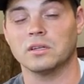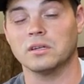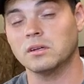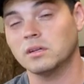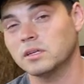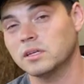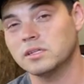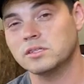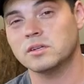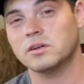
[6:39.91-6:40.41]
a
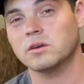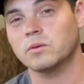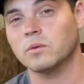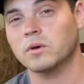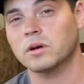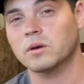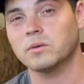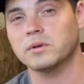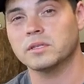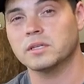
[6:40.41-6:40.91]
little easier to
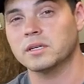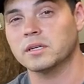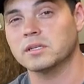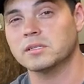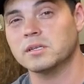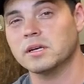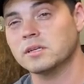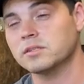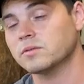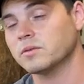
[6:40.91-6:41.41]
work with the
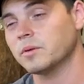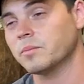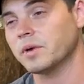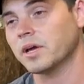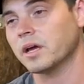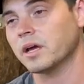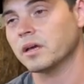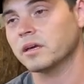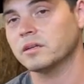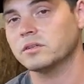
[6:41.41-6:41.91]
accessory
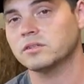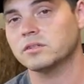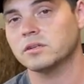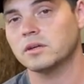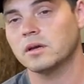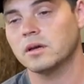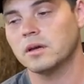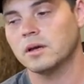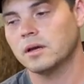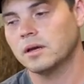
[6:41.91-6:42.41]
package,
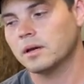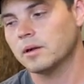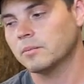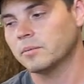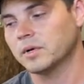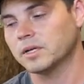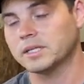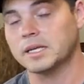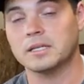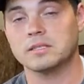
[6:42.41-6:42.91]

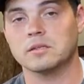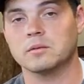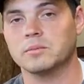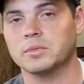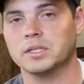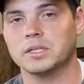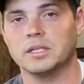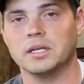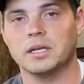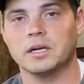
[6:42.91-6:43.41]
but that's
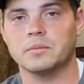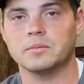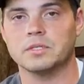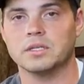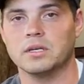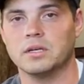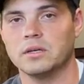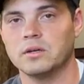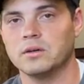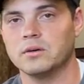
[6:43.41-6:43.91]
completely up
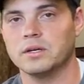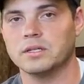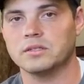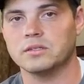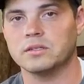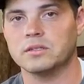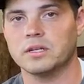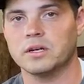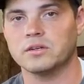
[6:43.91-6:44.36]
to you.